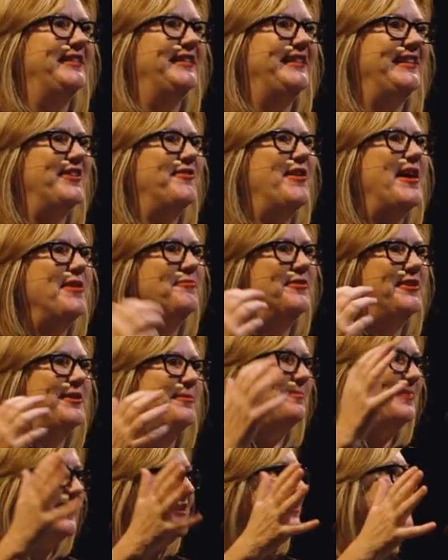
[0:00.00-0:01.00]
You know, I want to
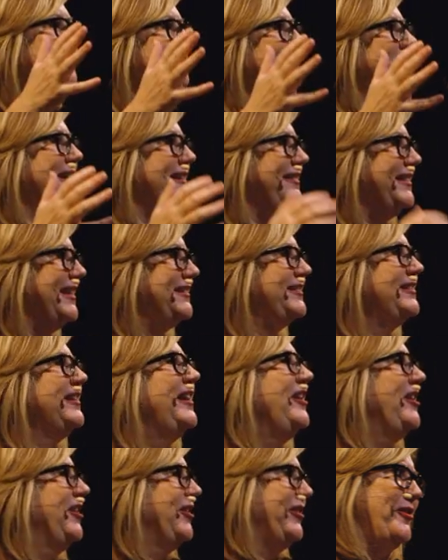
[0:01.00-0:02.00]
be the one that's
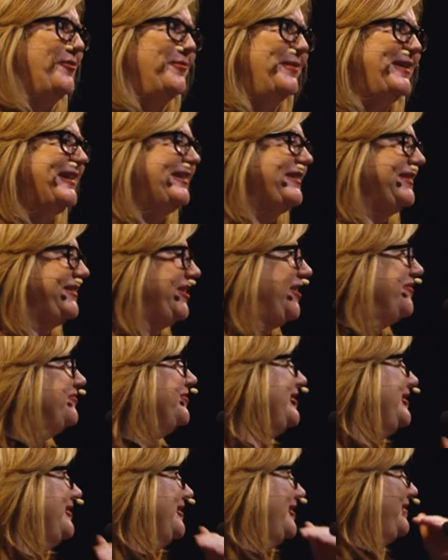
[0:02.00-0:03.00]
going and
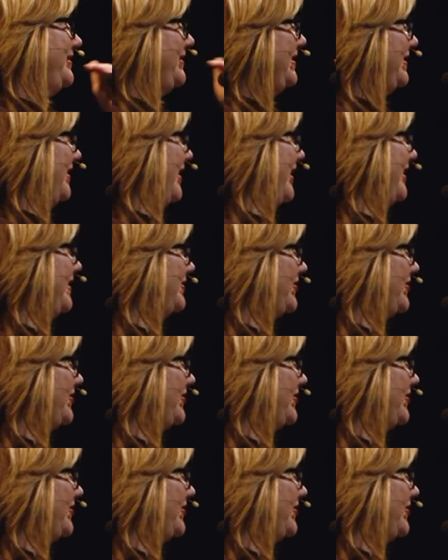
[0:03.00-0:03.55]
discovering this and like